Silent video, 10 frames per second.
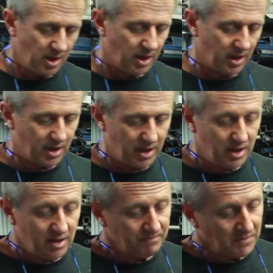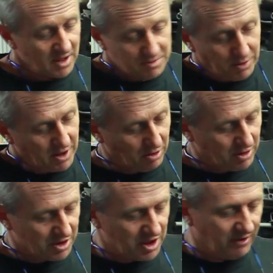Okay, it's pretty good
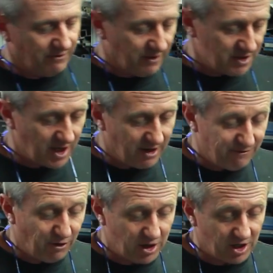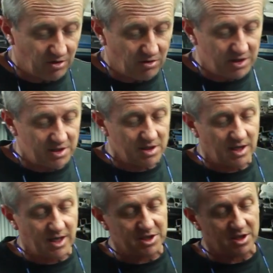because you can, as I say, follow your lines
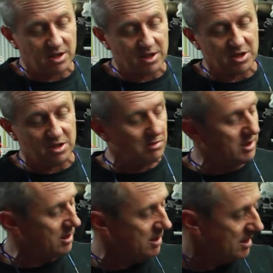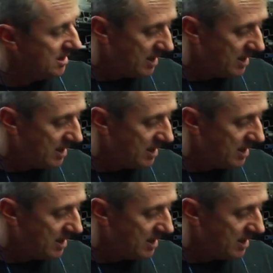as you're doing it.